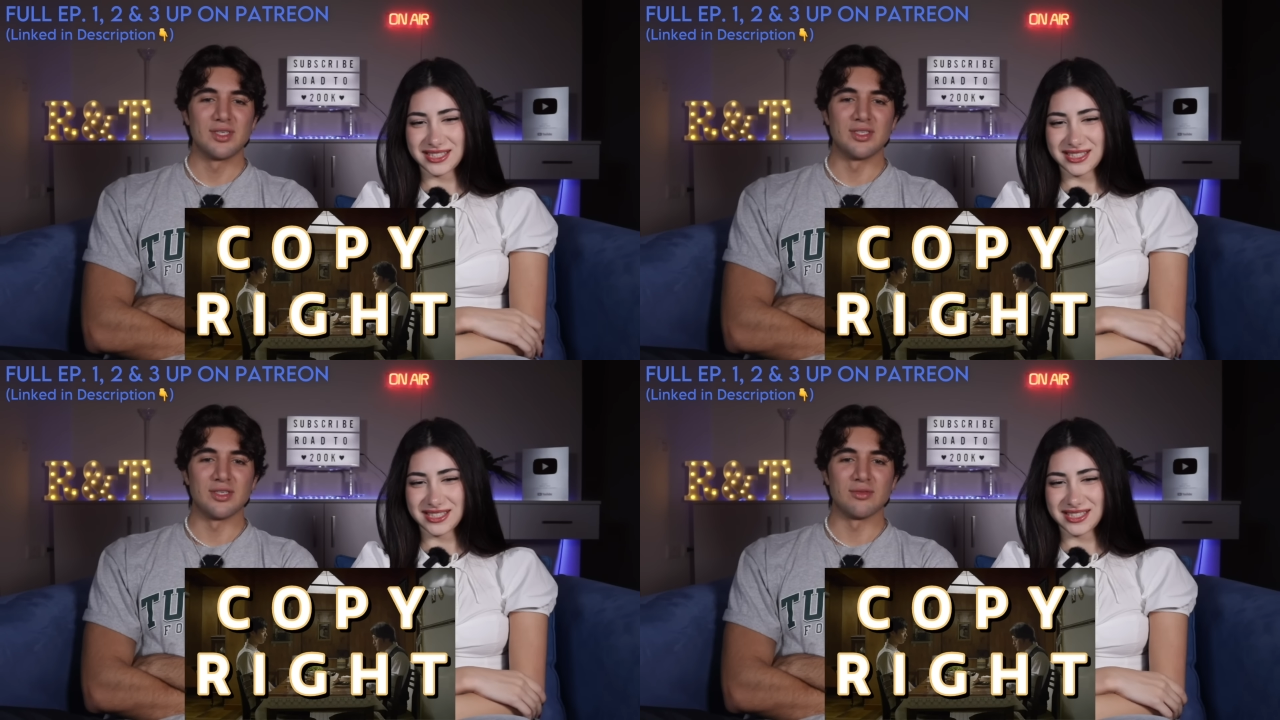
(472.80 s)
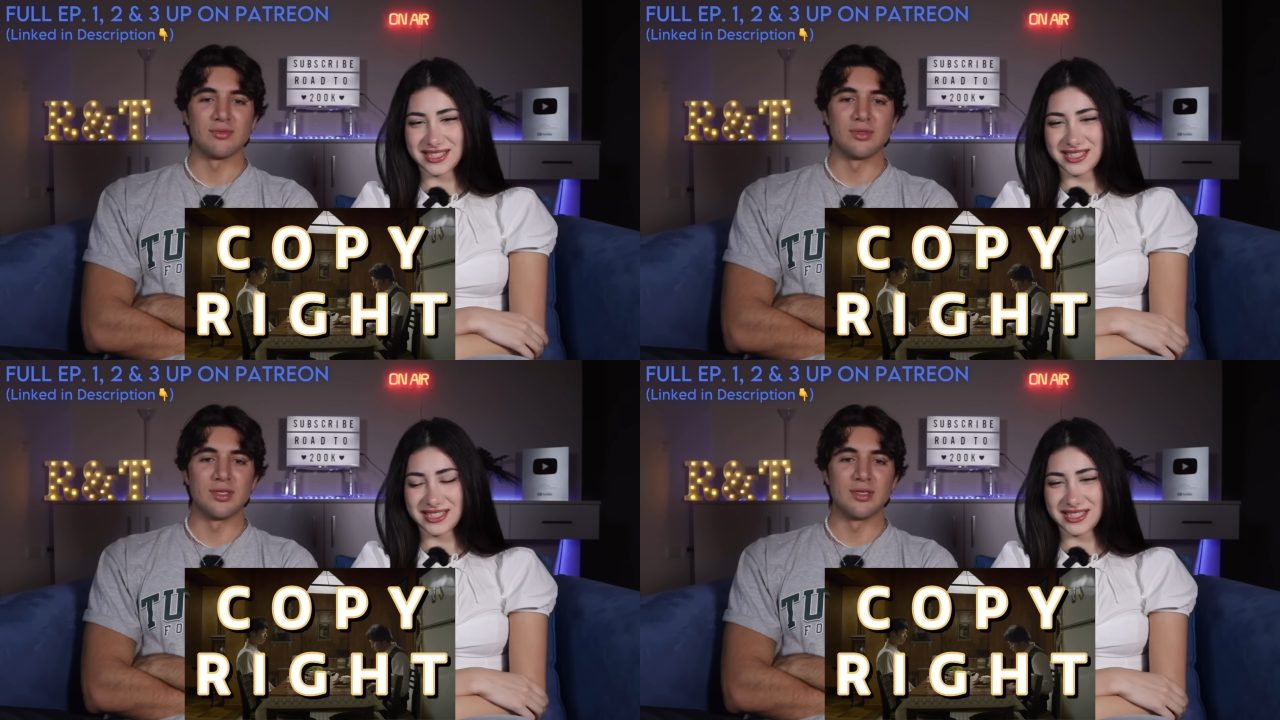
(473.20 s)
Speaker 1: Is his,
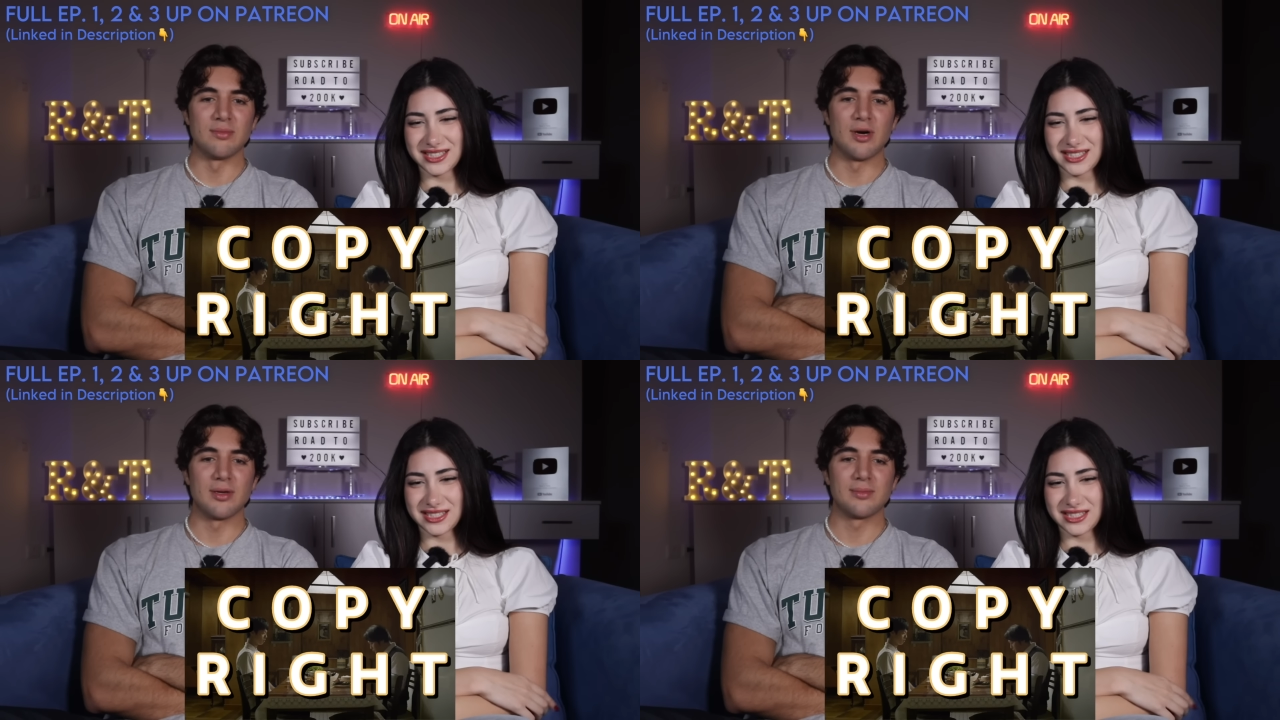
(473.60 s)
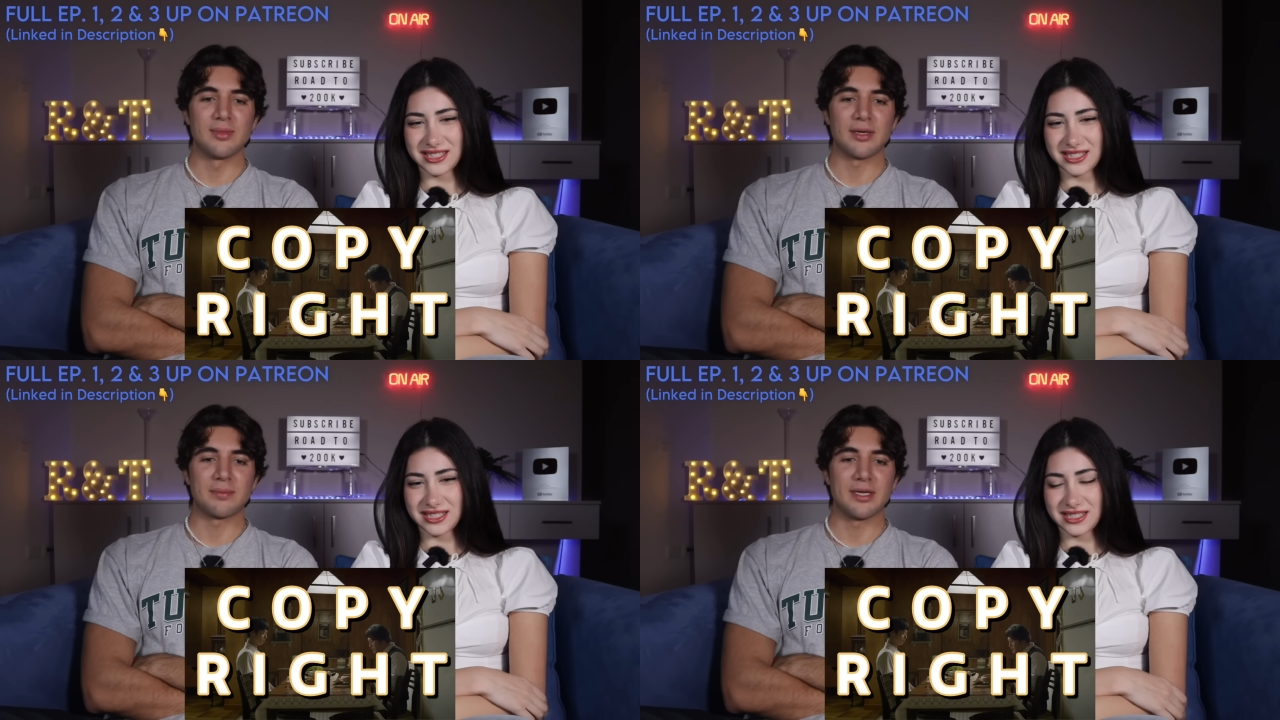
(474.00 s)
did his mom,
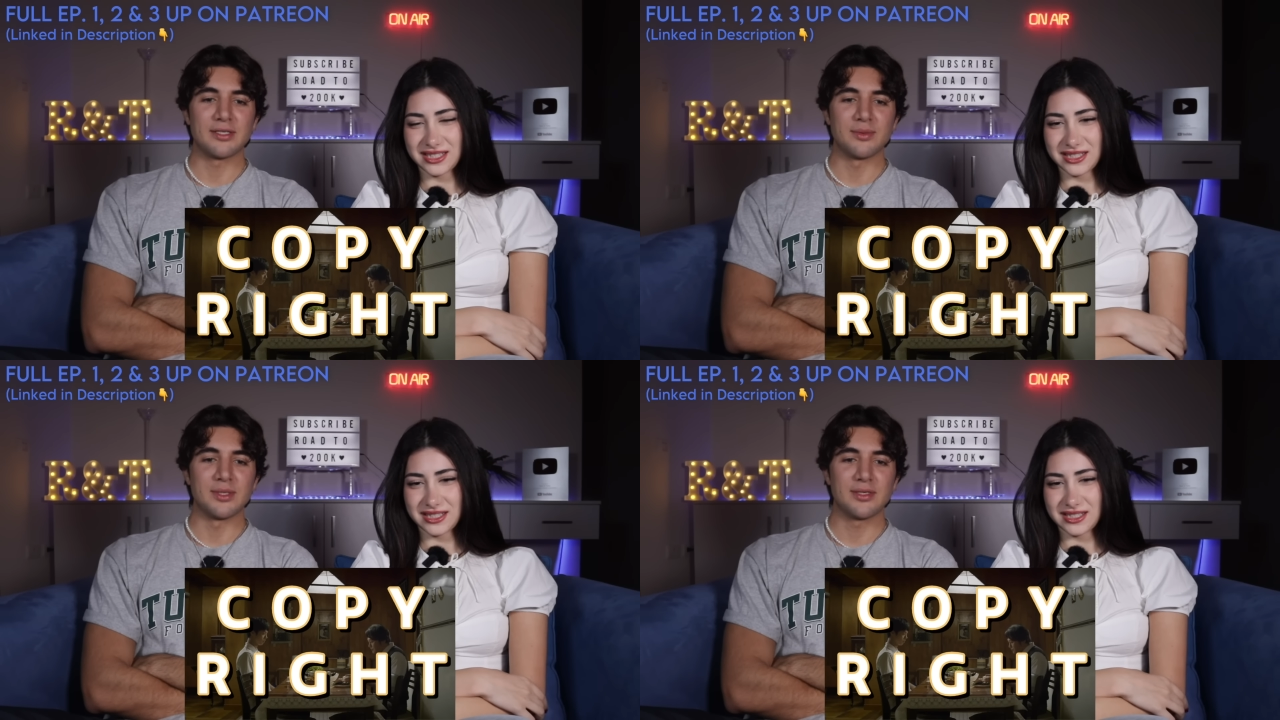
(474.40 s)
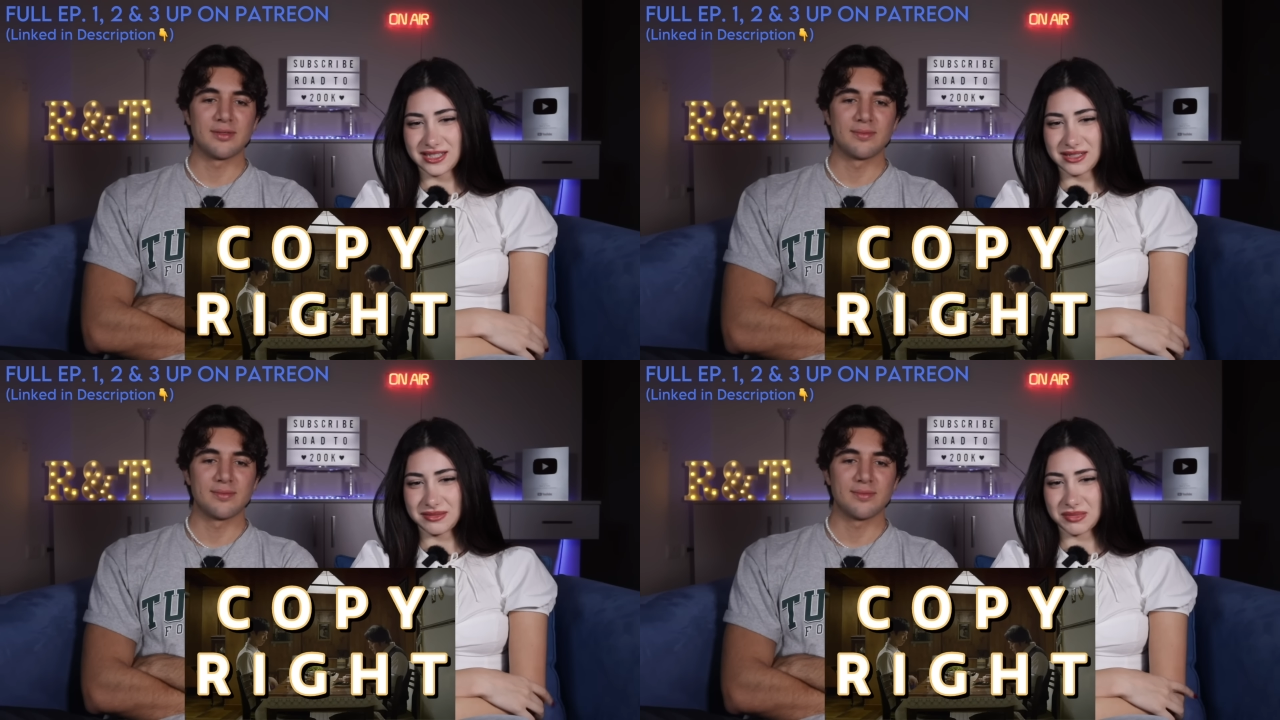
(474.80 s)
like, pass away?
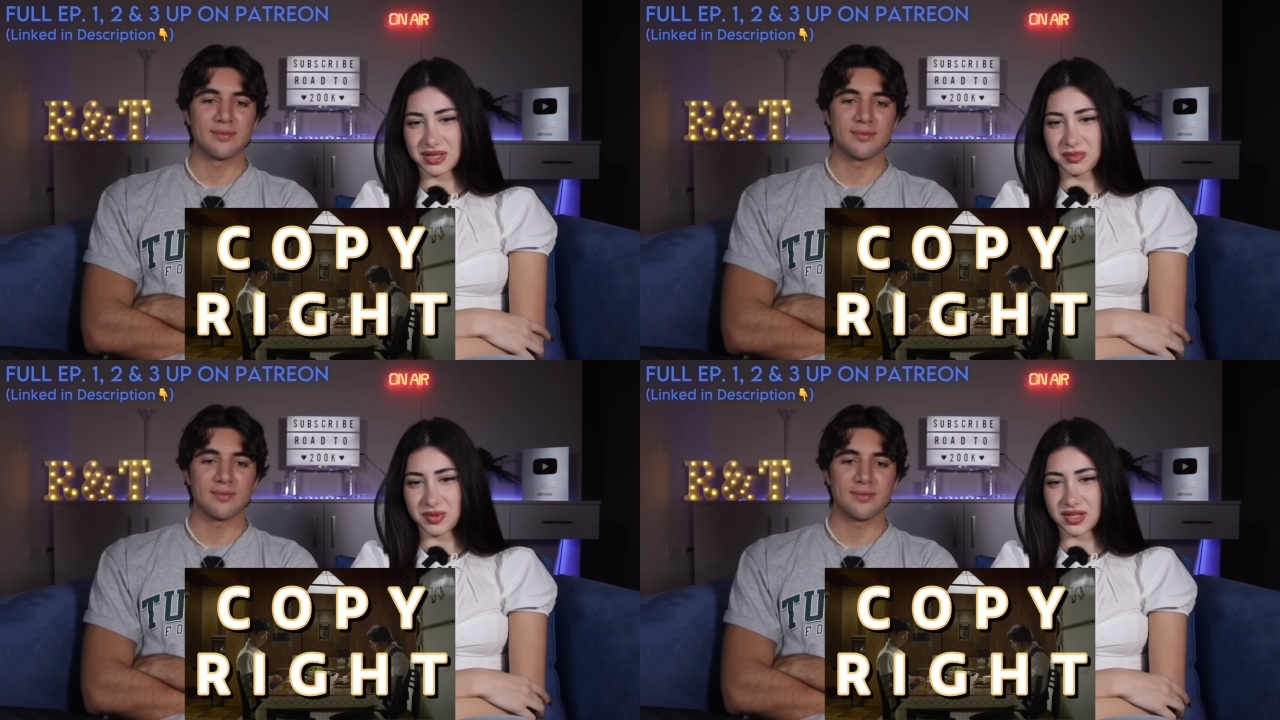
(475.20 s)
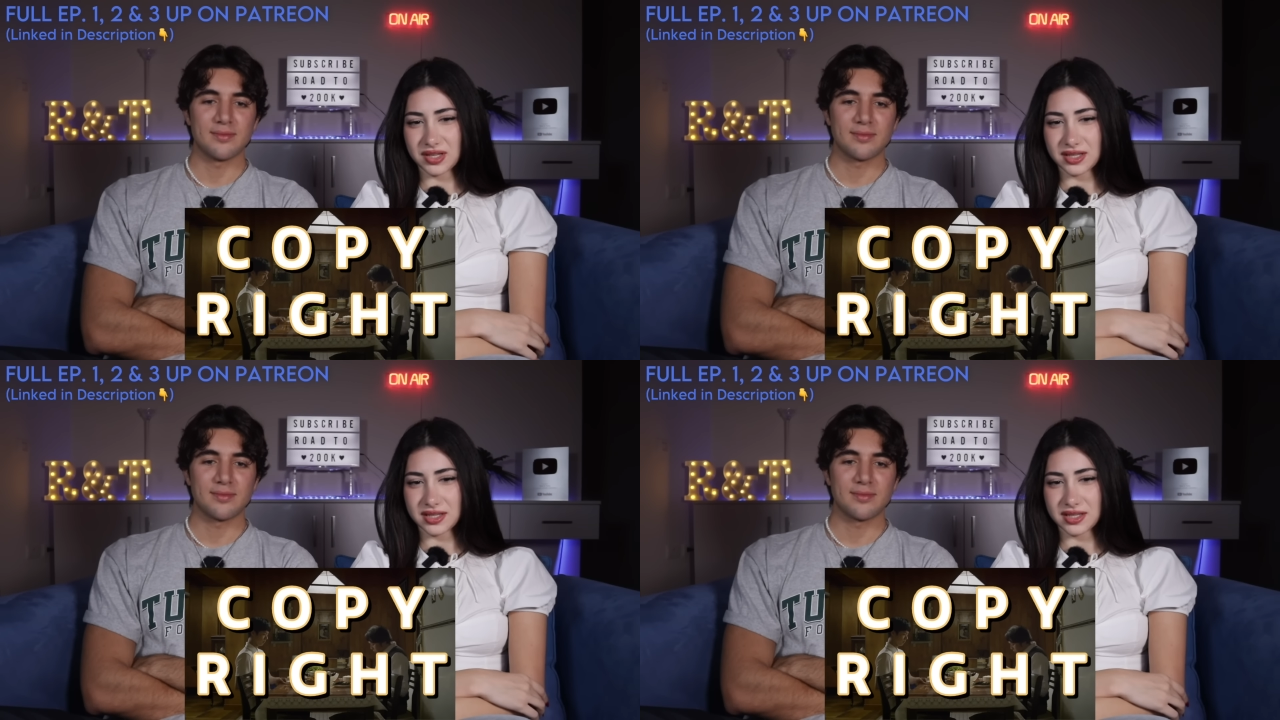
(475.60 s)
Maybe.